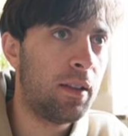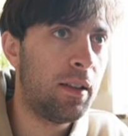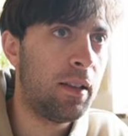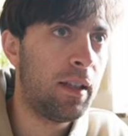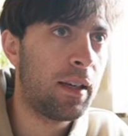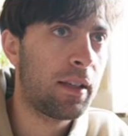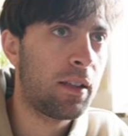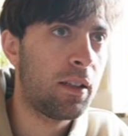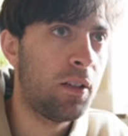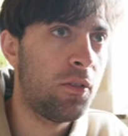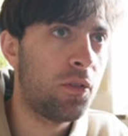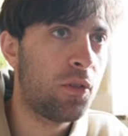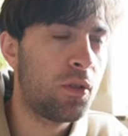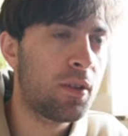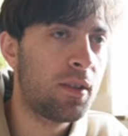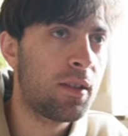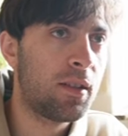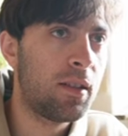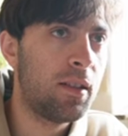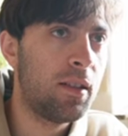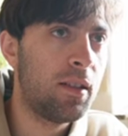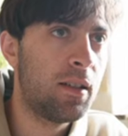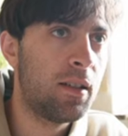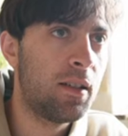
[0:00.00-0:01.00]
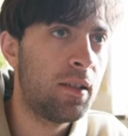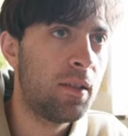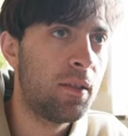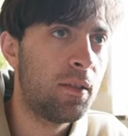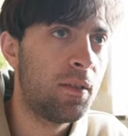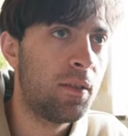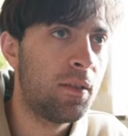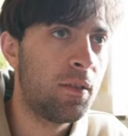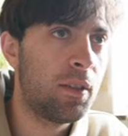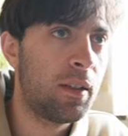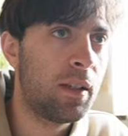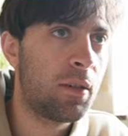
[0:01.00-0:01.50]
Like, if you see here,
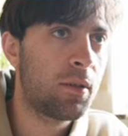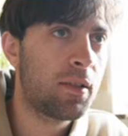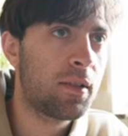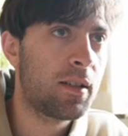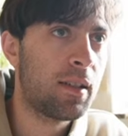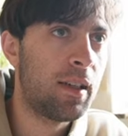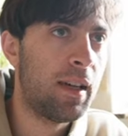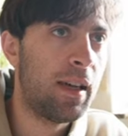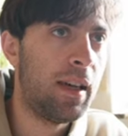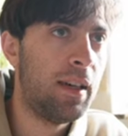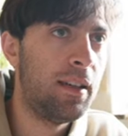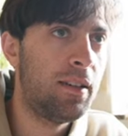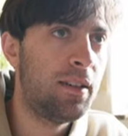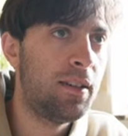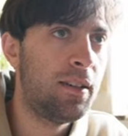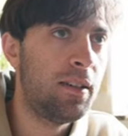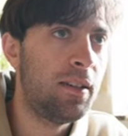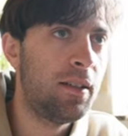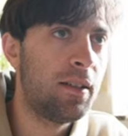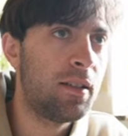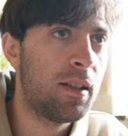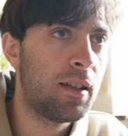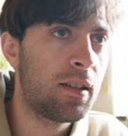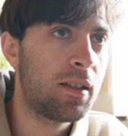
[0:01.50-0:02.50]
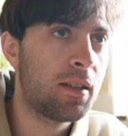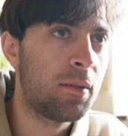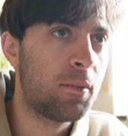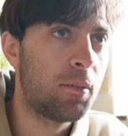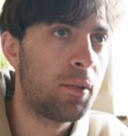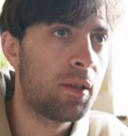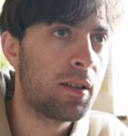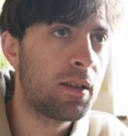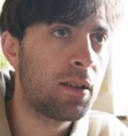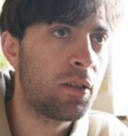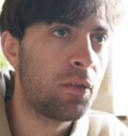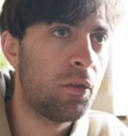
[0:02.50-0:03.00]
there is 18
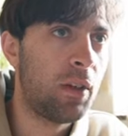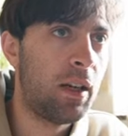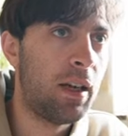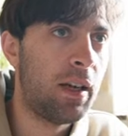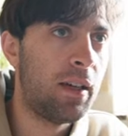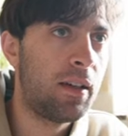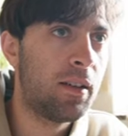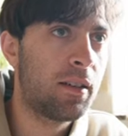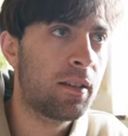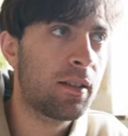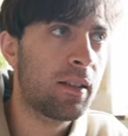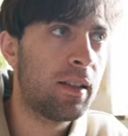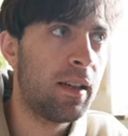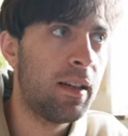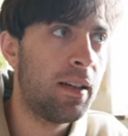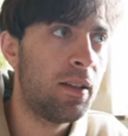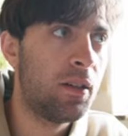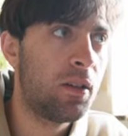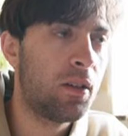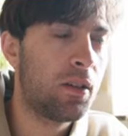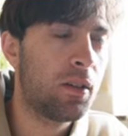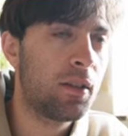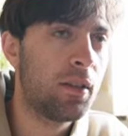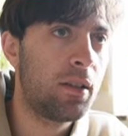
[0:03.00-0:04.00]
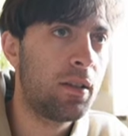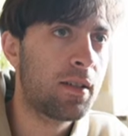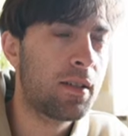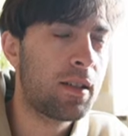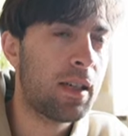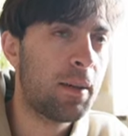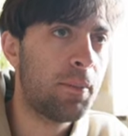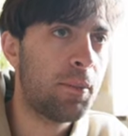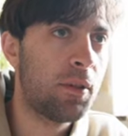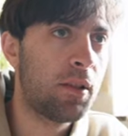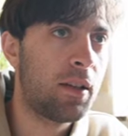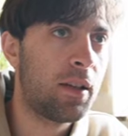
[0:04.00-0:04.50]
decibels of added gain on the
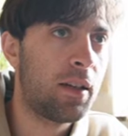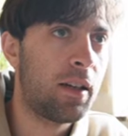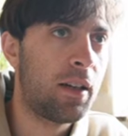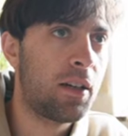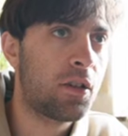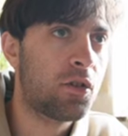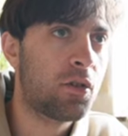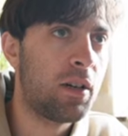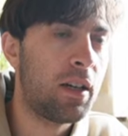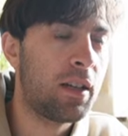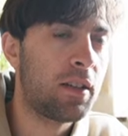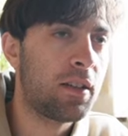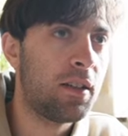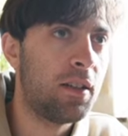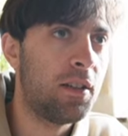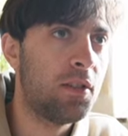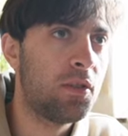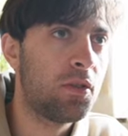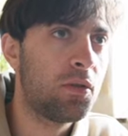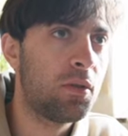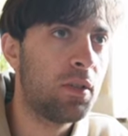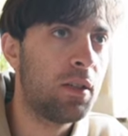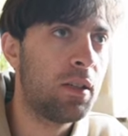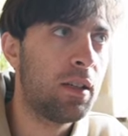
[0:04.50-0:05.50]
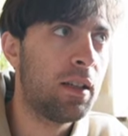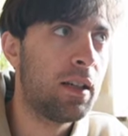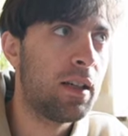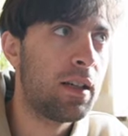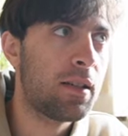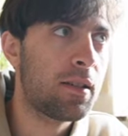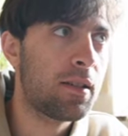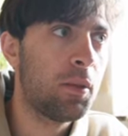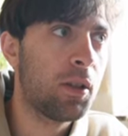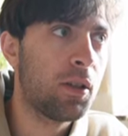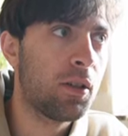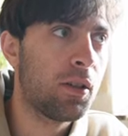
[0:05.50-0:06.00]
sample that I dragged into here
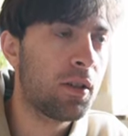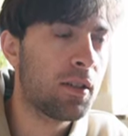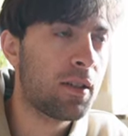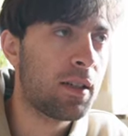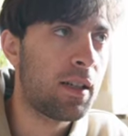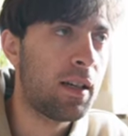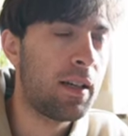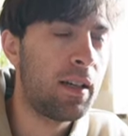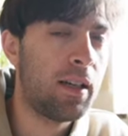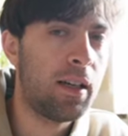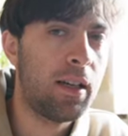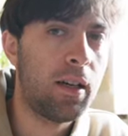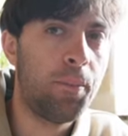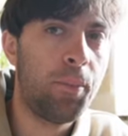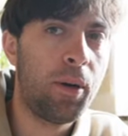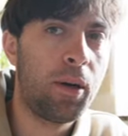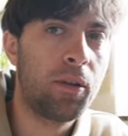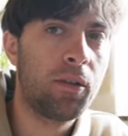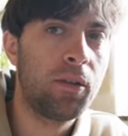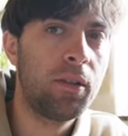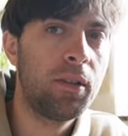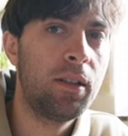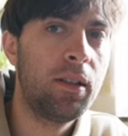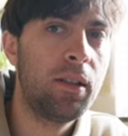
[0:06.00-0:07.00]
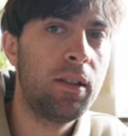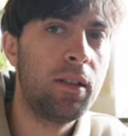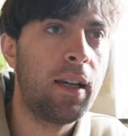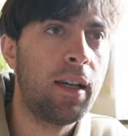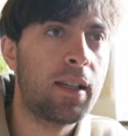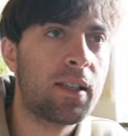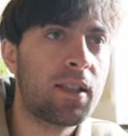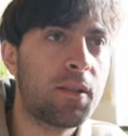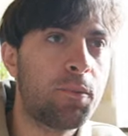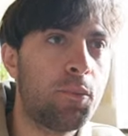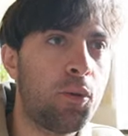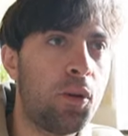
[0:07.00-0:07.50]
last, because I apparently
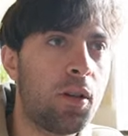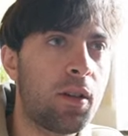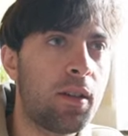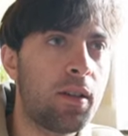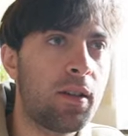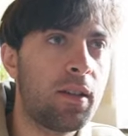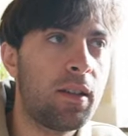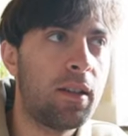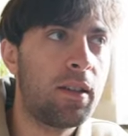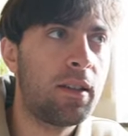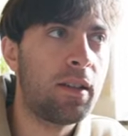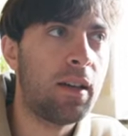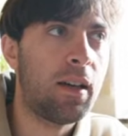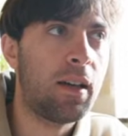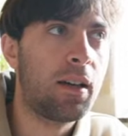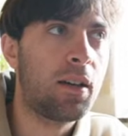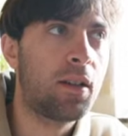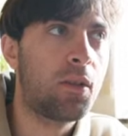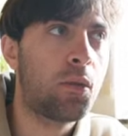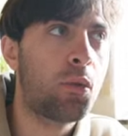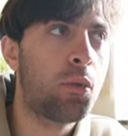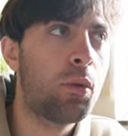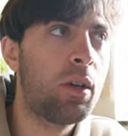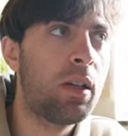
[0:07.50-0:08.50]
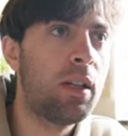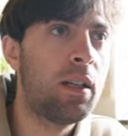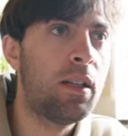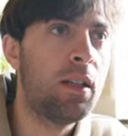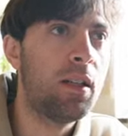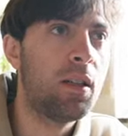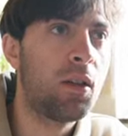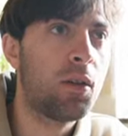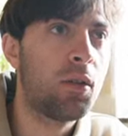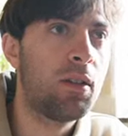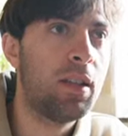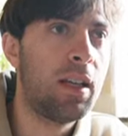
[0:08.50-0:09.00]
exported it at a really
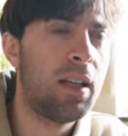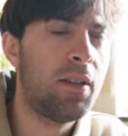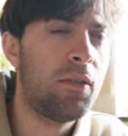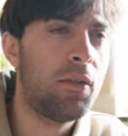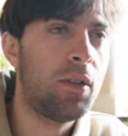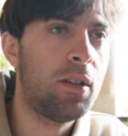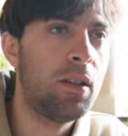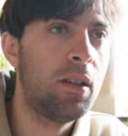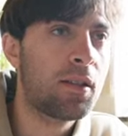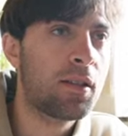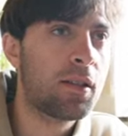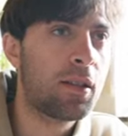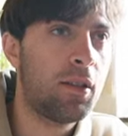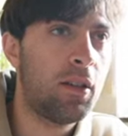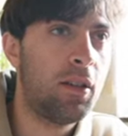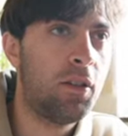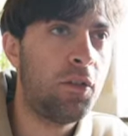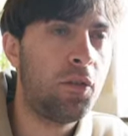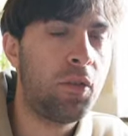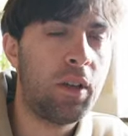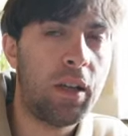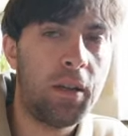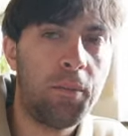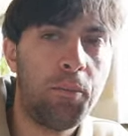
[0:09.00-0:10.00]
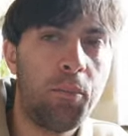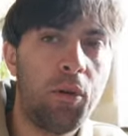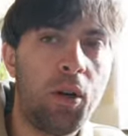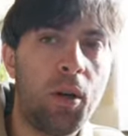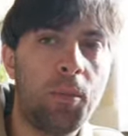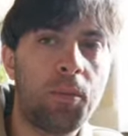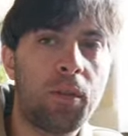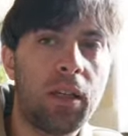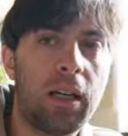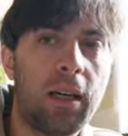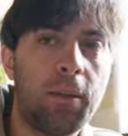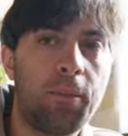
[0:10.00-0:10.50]
low level. So if that
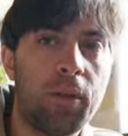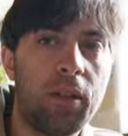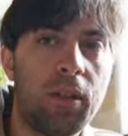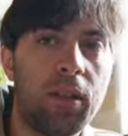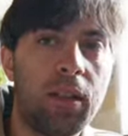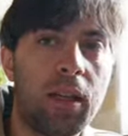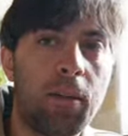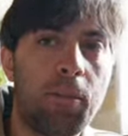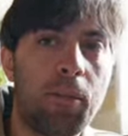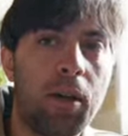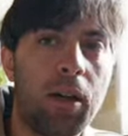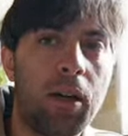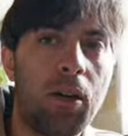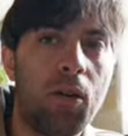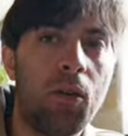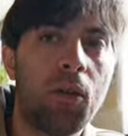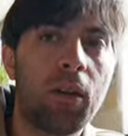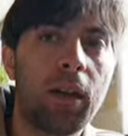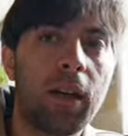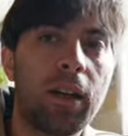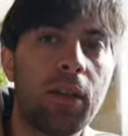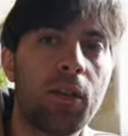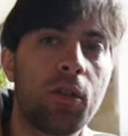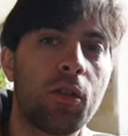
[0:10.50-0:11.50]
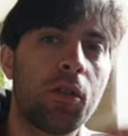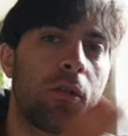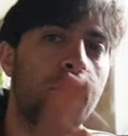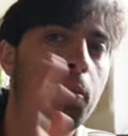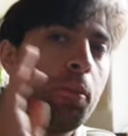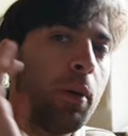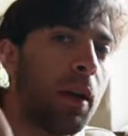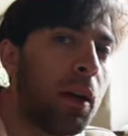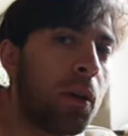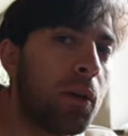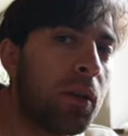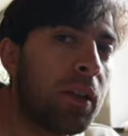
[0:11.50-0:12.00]
popped up in Jamahook and you could
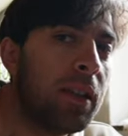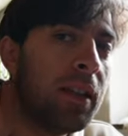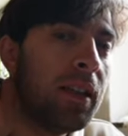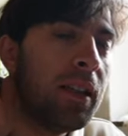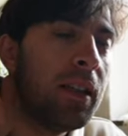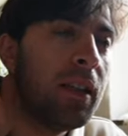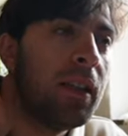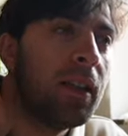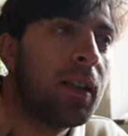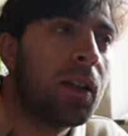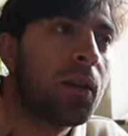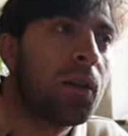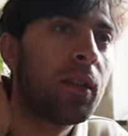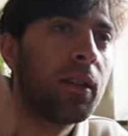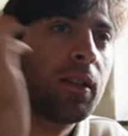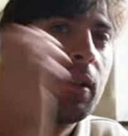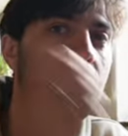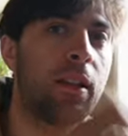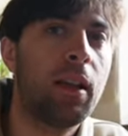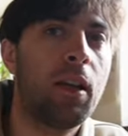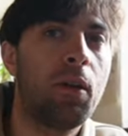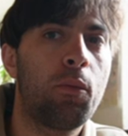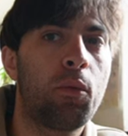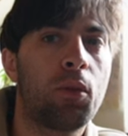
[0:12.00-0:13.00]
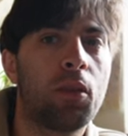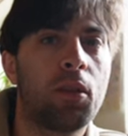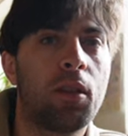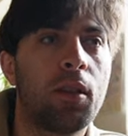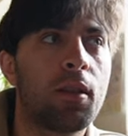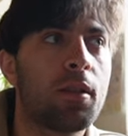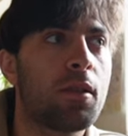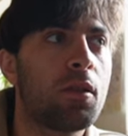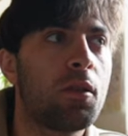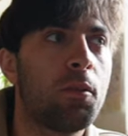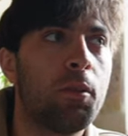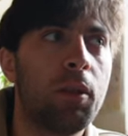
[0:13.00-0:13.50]
barely hear it, that would
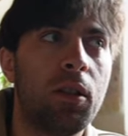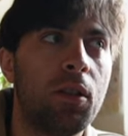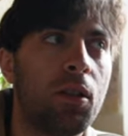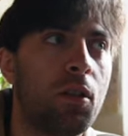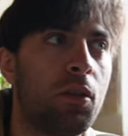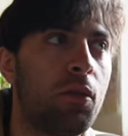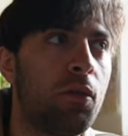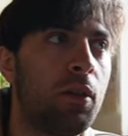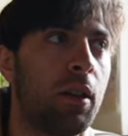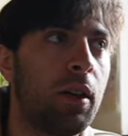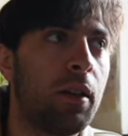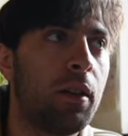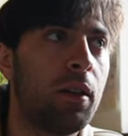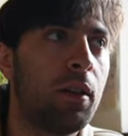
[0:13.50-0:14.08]
also be no fun.